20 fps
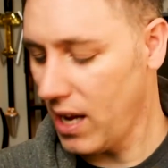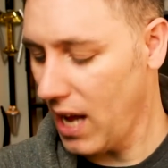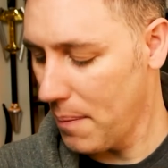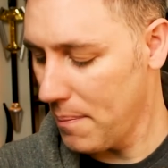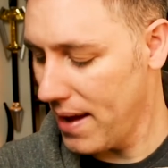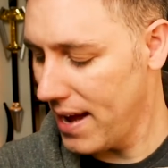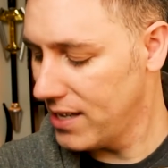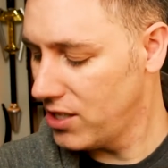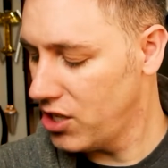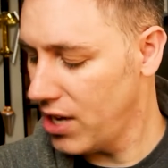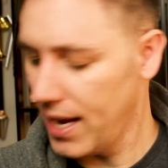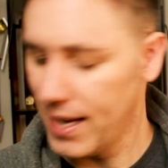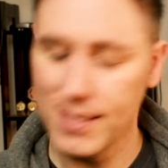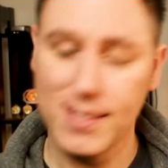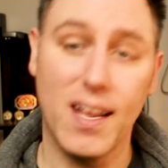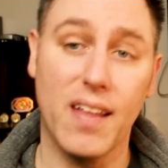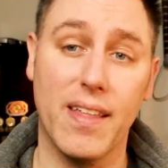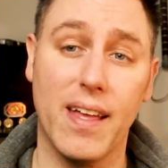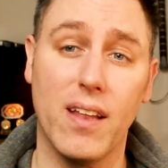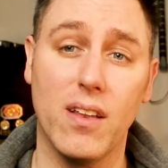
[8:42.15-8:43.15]
I may change
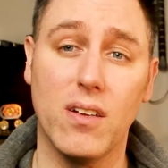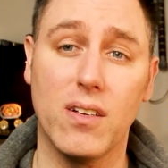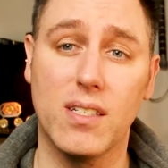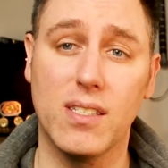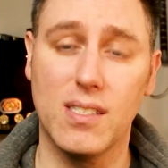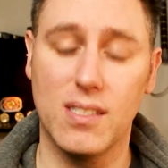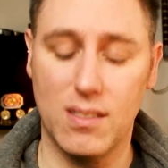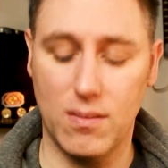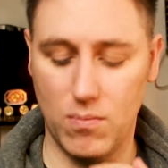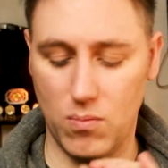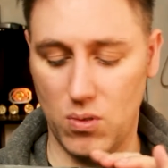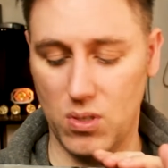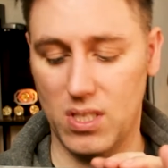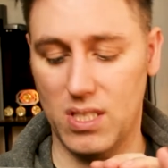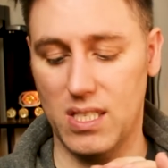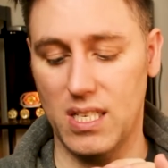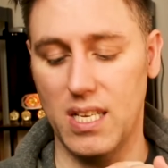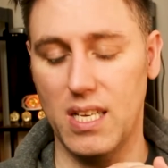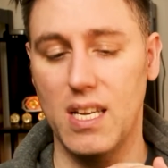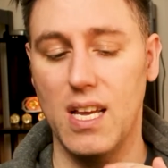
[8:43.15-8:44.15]
how that looks, we'll
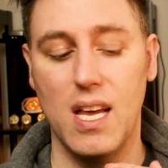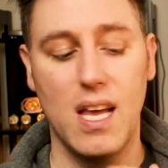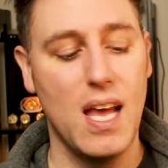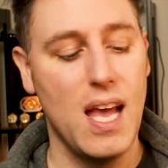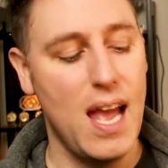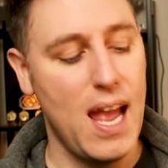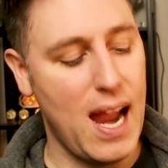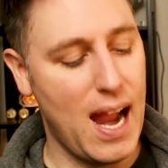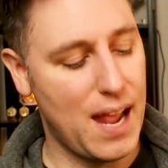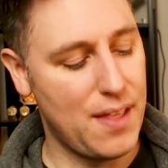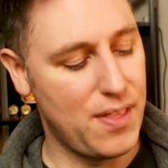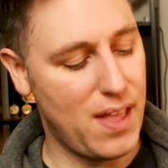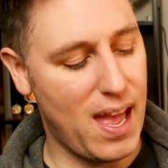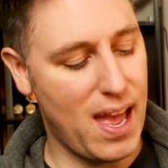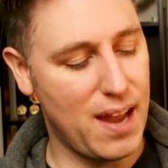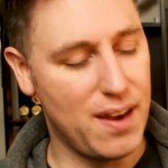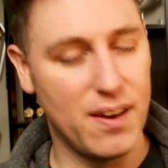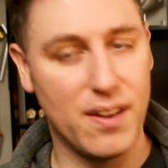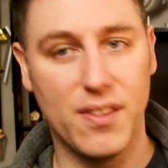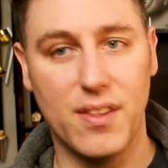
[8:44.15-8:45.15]
see. And
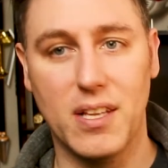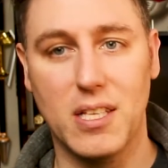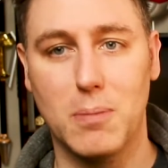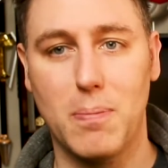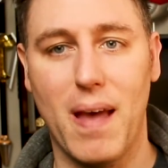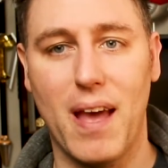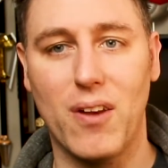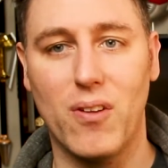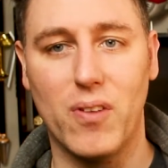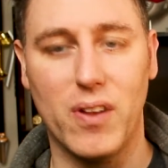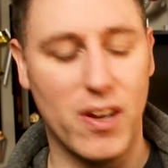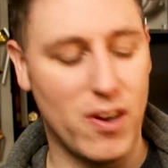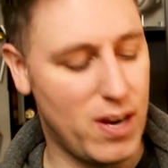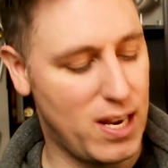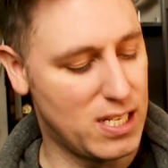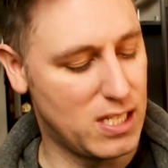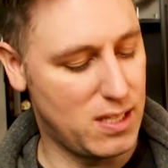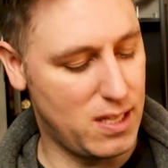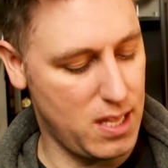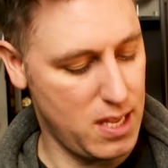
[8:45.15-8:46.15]
then this panel here
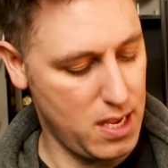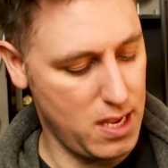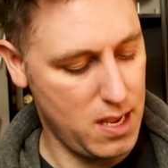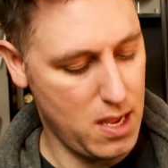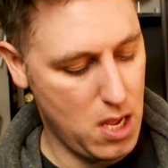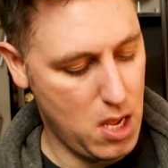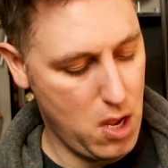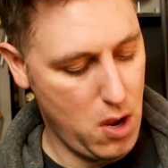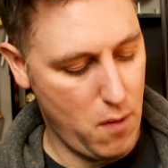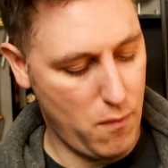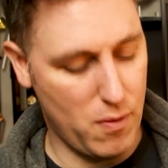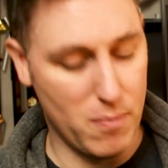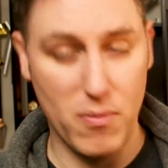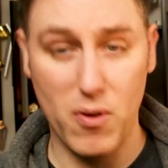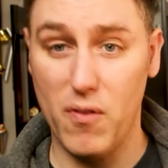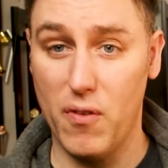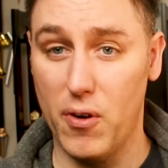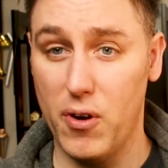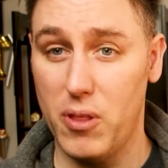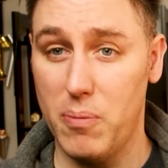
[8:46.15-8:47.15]
has the
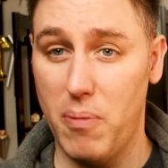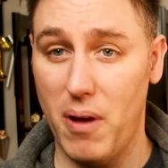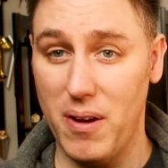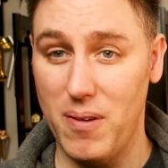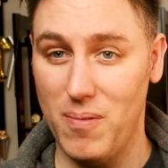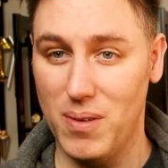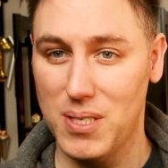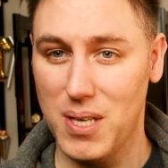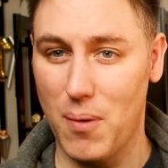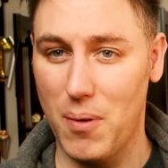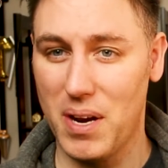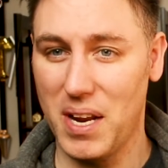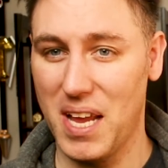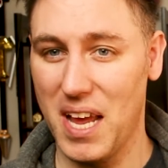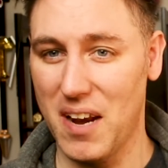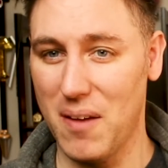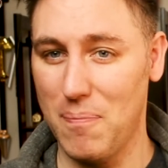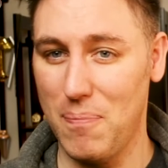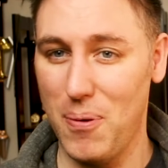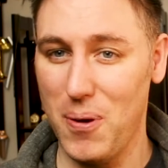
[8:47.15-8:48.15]
remove earth button, which I wanna
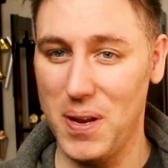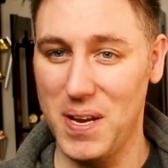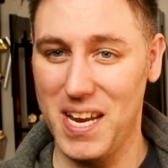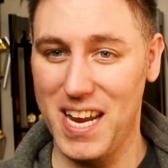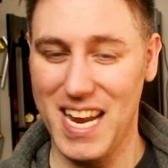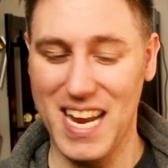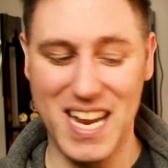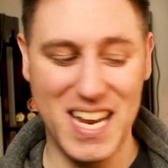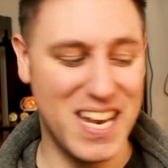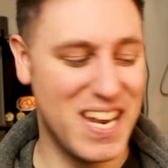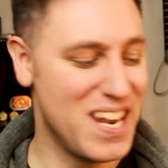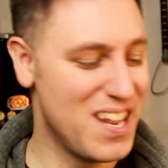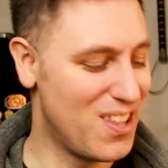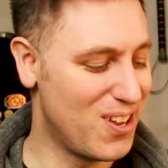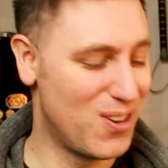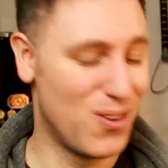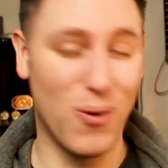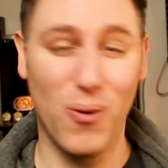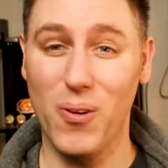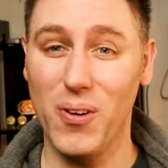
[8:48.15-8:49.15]
kind of put in the
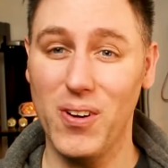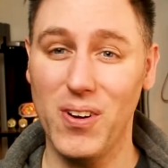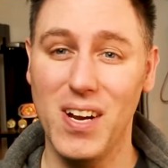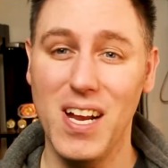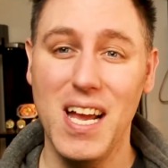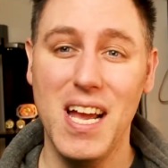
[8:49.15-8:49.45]
door.